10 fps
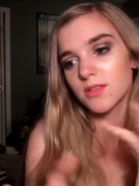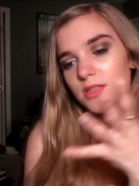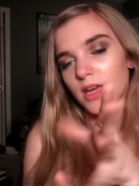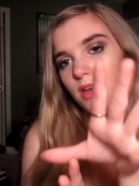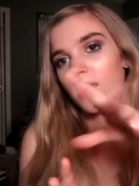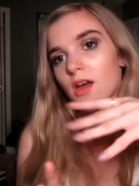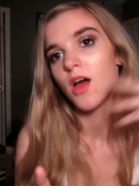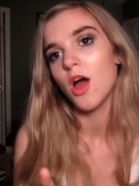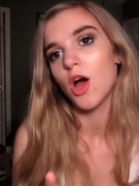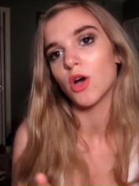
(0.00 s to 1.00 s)
It's like,
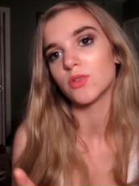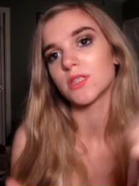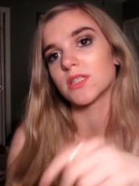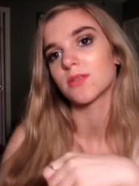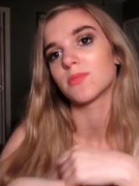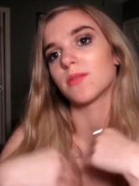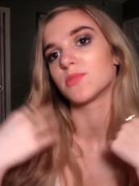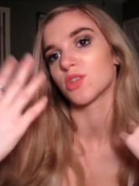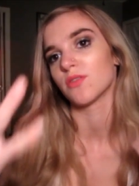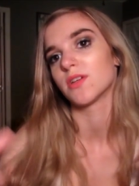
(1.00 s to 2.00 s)
hosting
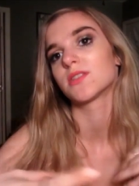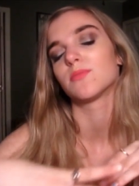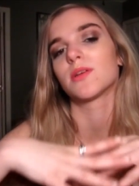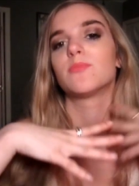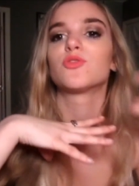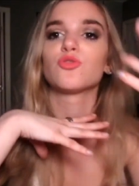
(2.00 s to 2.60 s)
sometimes, serving sometimes,